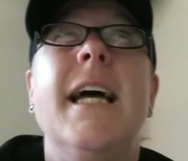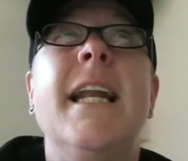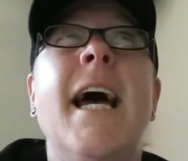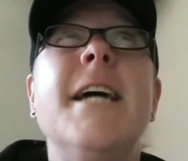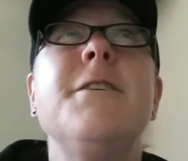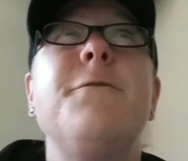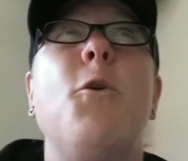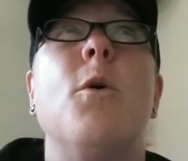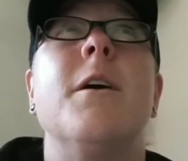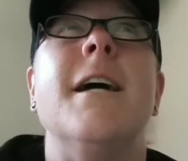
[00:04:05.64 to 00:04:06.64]
And as
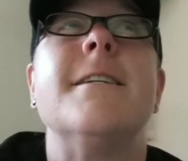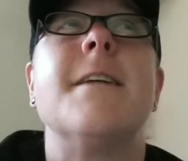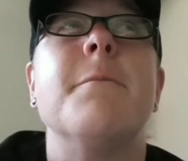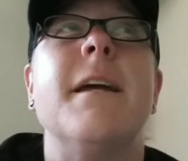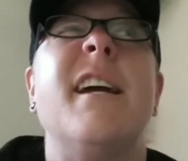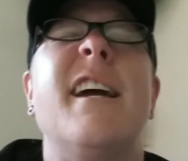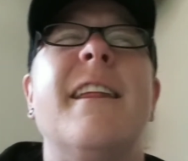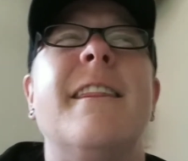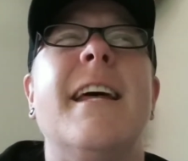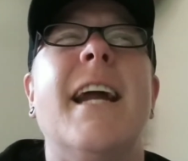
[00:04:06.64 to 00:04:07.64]
for
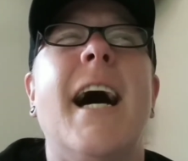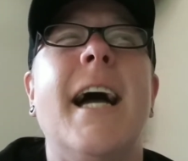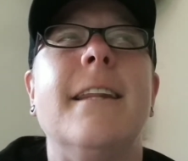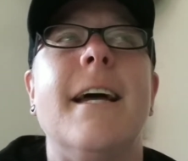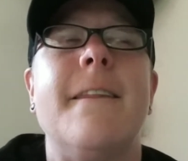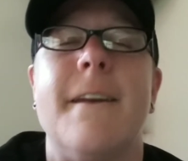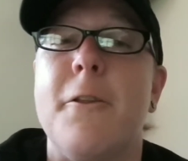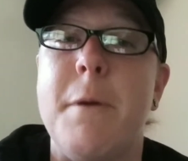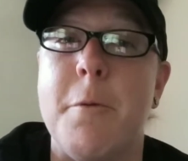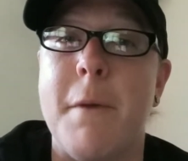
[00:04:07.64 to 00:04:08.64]
something that I like that
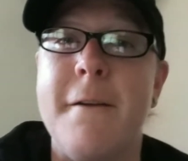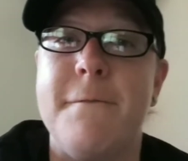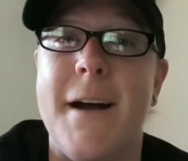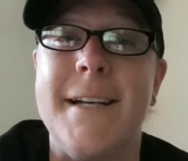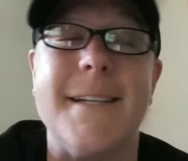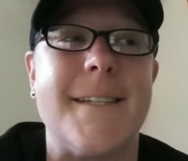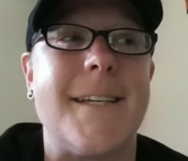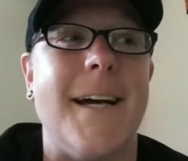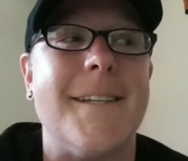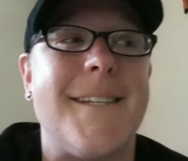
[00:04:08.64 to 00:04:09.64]
other people might find
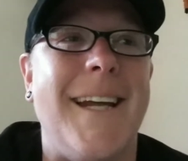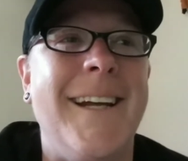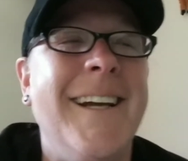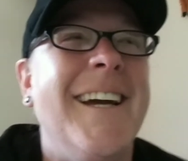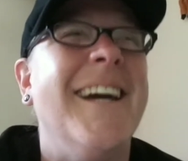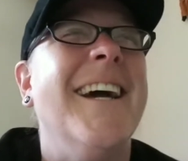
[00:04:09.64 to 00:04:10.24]
disgusting,